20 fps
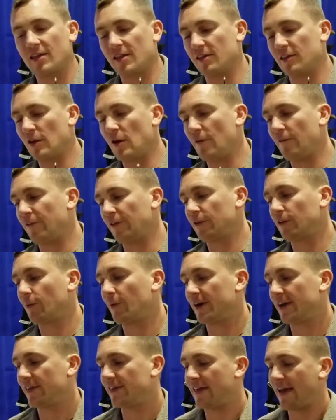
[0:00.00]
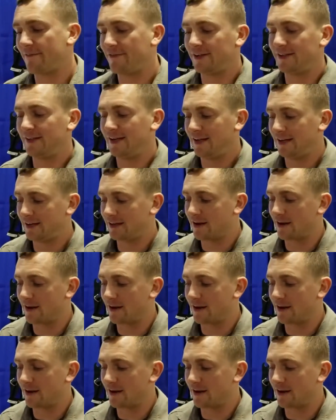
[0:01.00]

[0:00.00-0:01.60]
is new for 2017.